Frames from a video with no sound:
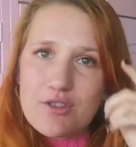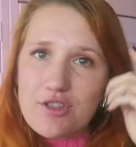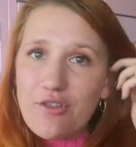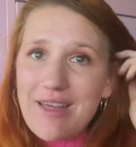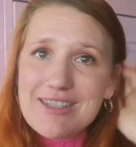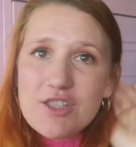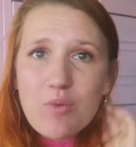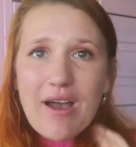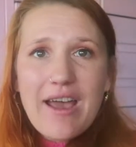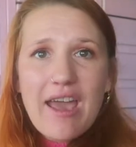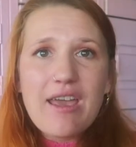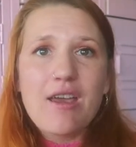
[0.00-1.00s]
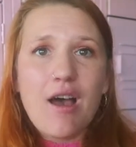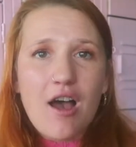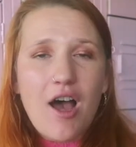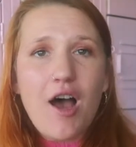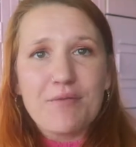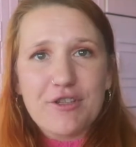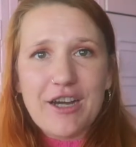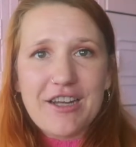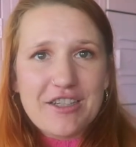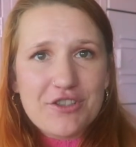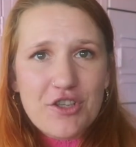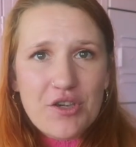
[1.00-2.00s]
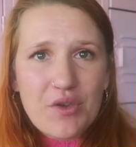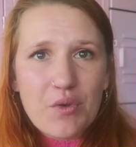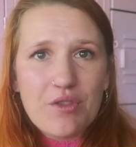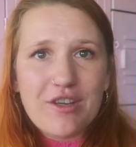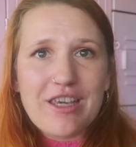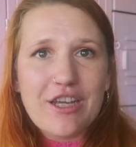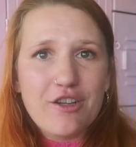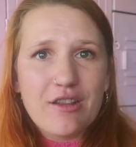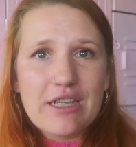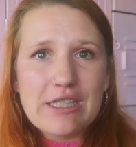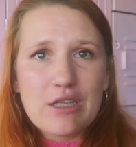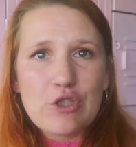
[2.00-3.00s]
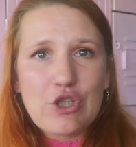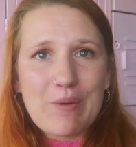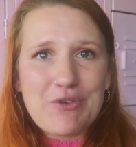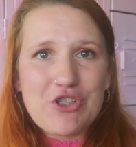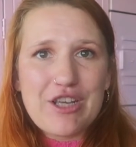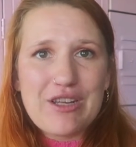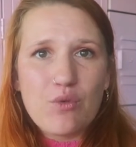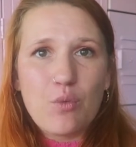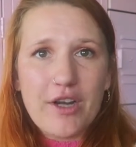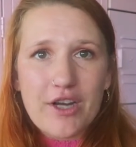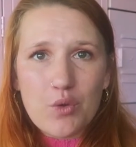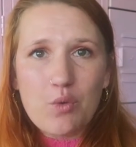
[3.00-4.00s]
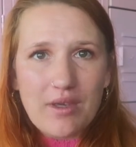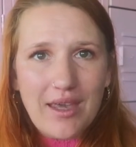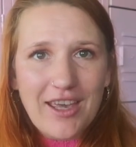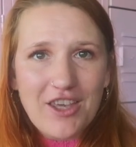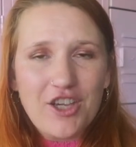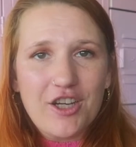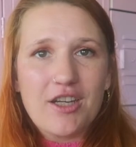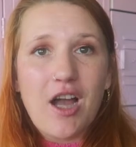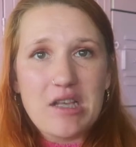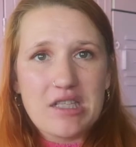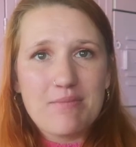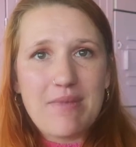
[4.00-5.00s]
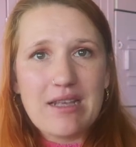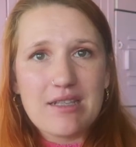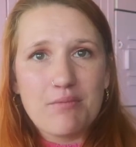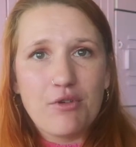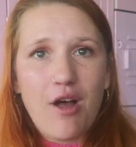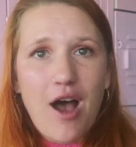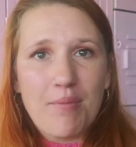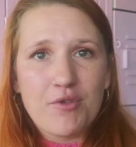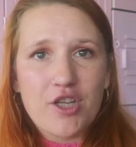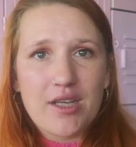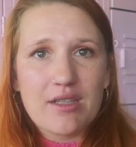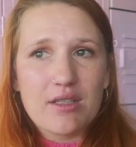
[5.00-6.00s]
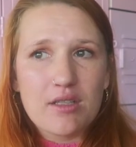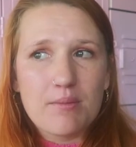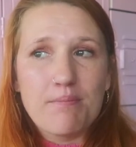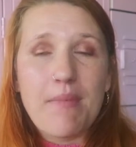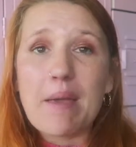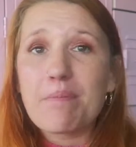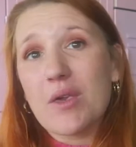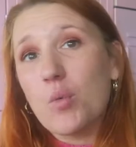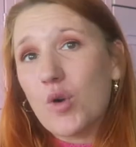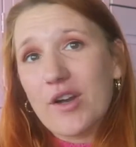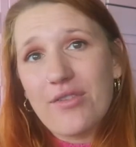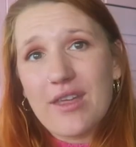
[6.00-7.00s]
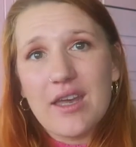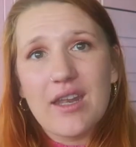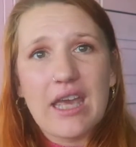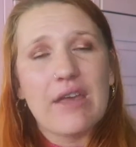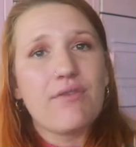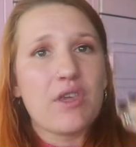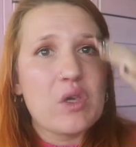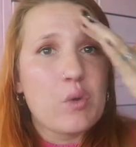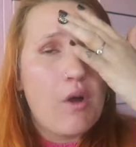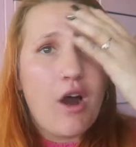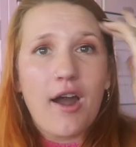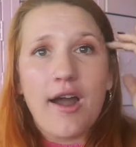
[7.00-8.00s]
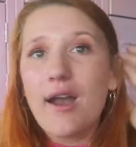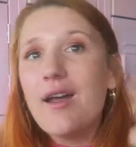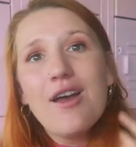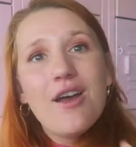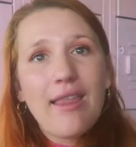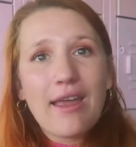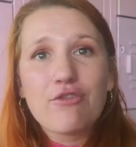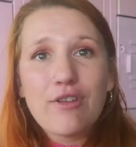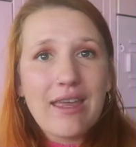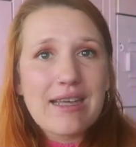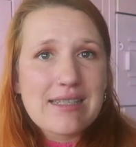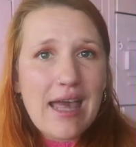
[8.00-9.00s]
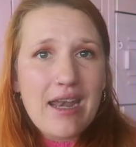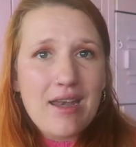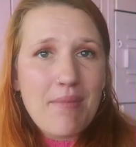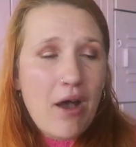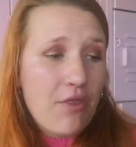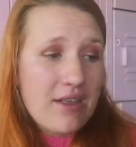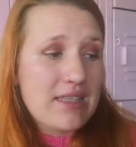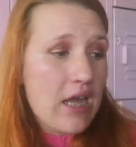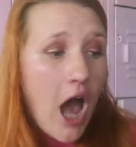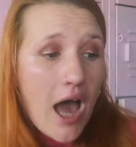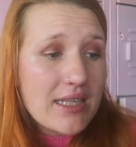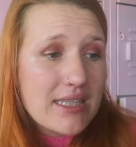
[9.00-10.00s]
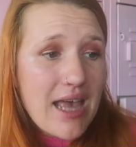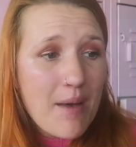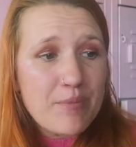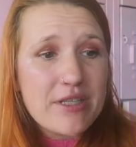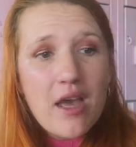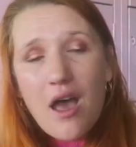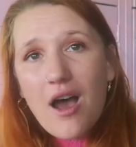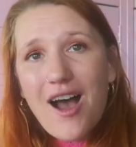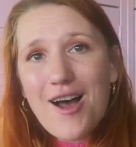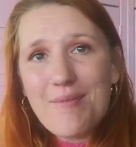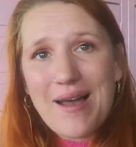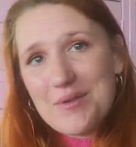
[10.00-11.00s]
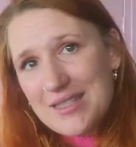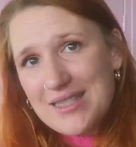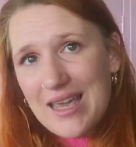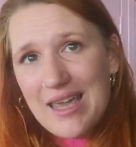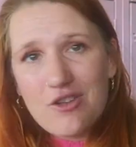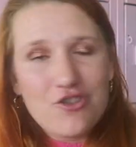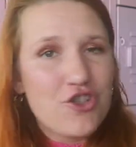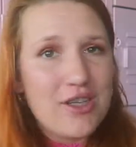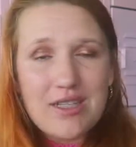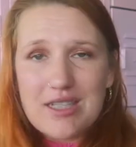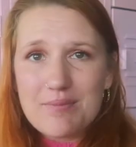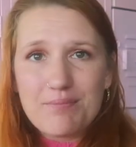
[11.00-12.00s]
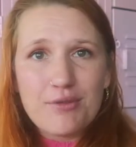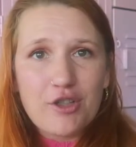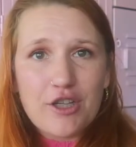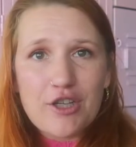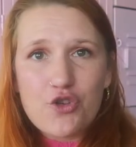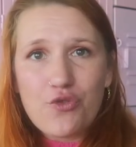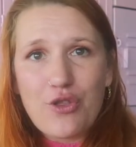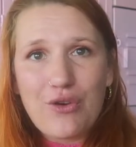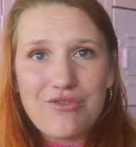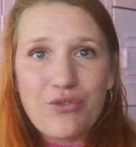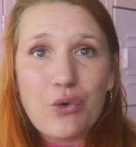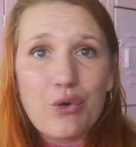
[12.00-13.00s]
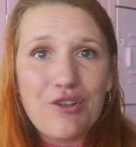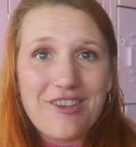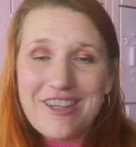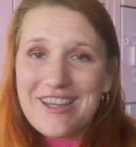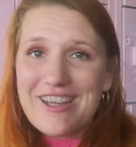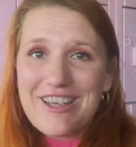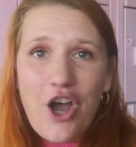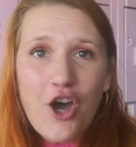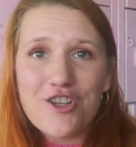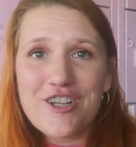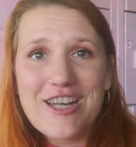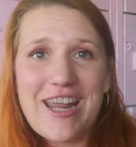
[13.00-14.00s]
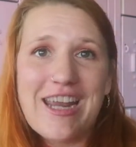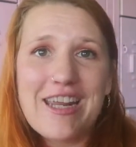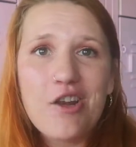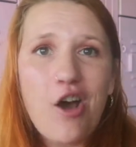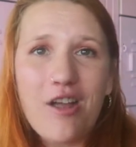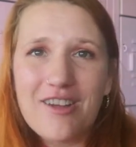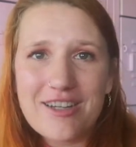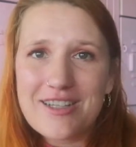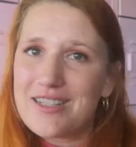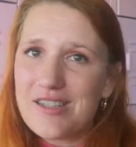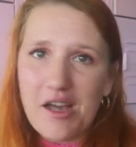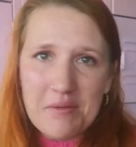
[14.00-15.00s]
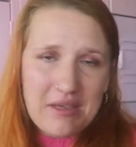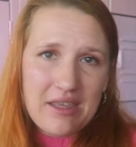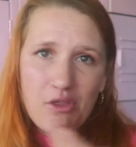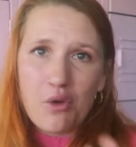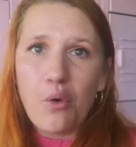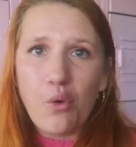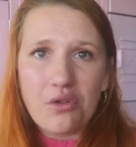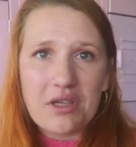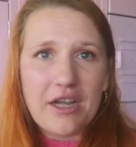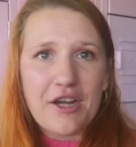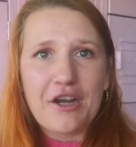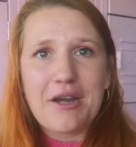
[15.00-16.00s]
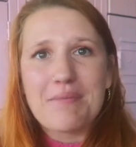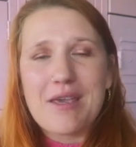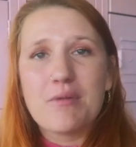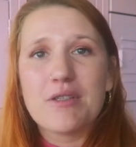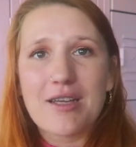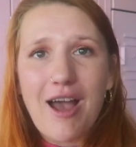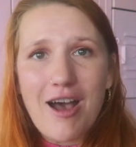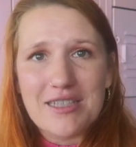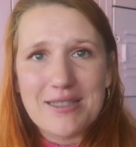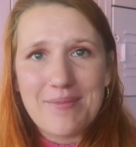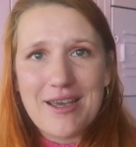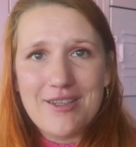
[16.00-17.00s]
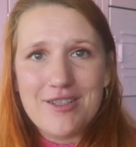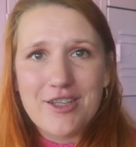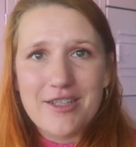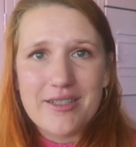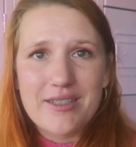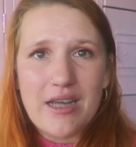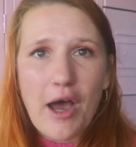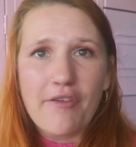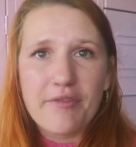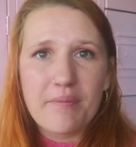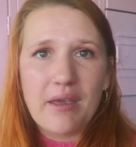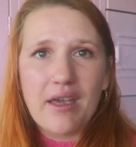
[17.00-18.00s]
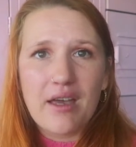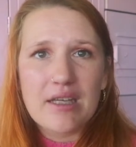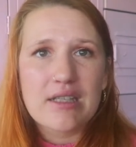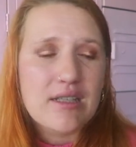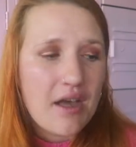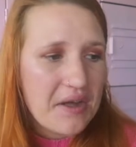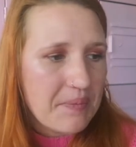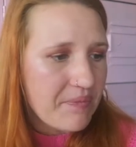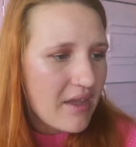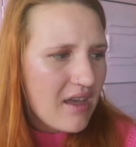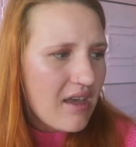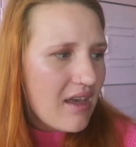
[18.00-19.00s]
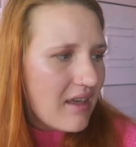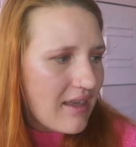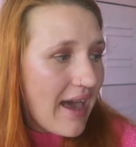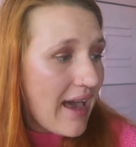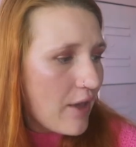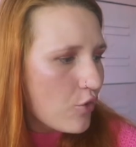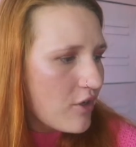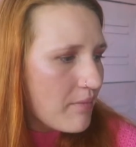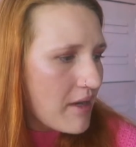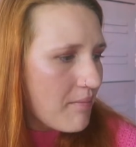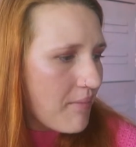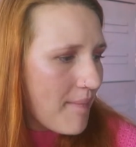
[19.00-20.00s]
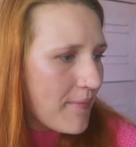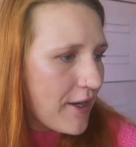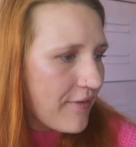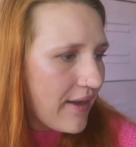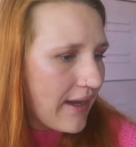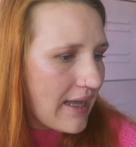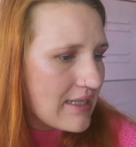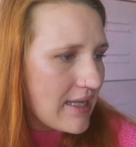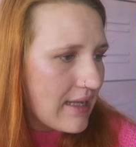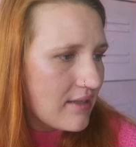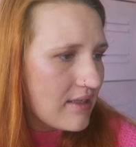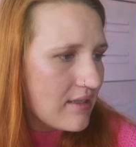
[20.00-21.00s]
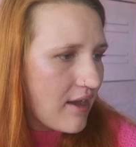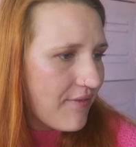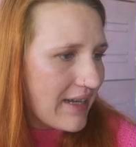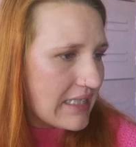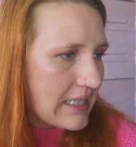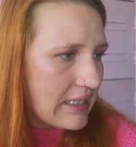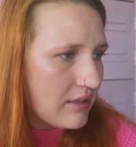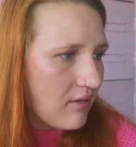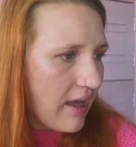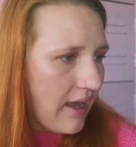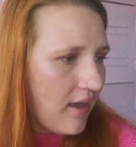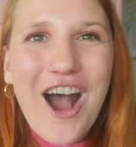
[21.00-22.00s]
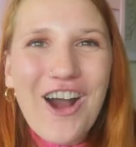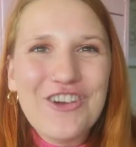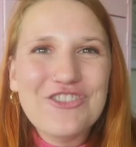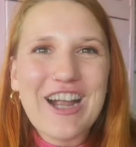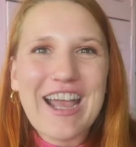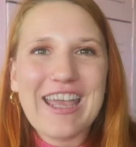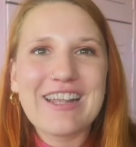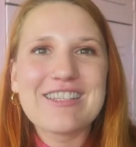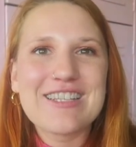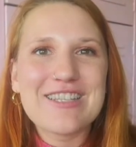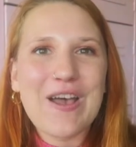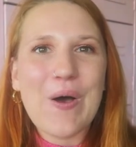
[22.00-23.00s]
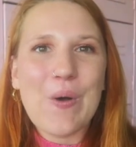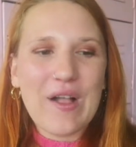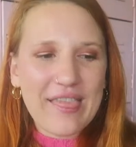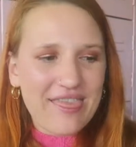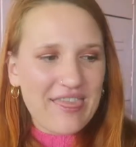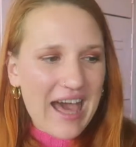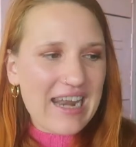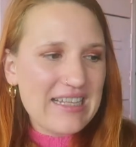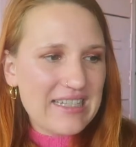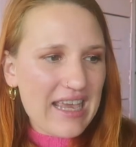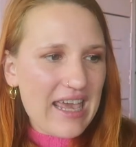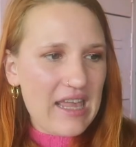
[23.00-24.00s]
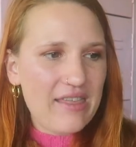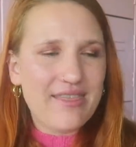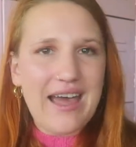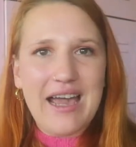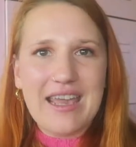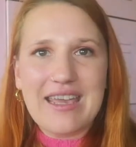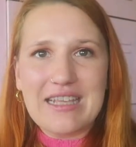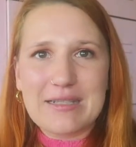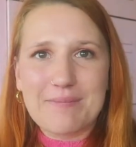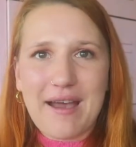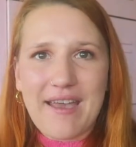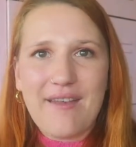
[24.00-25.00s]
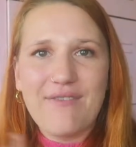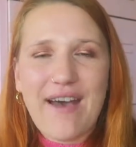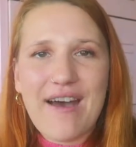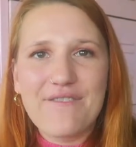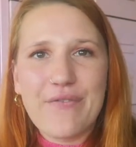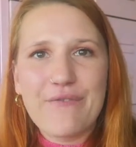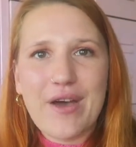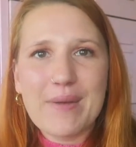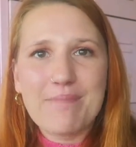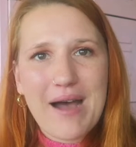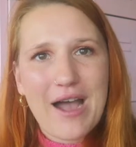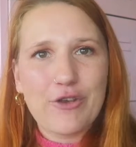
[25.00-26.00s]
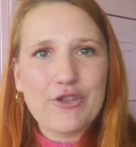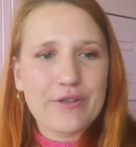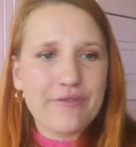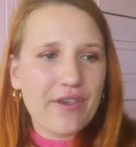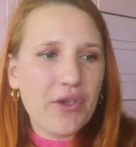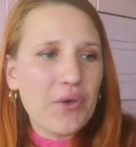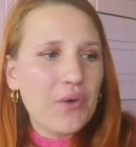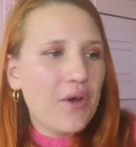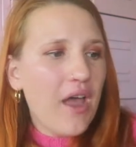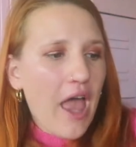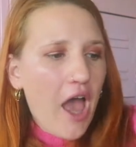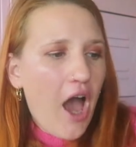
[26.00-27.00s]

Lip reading: So that's why upgrading to the yearly subscription where you get your customizable options might be worth it if you are like really excited about this concept. I would say just splurge for the full $180, get the whole year and be able to customize your stuff, because yeah, it would have been a bummer if I got sent stuff I didn't like. All right, so that is it. That is my FabFitFun box review.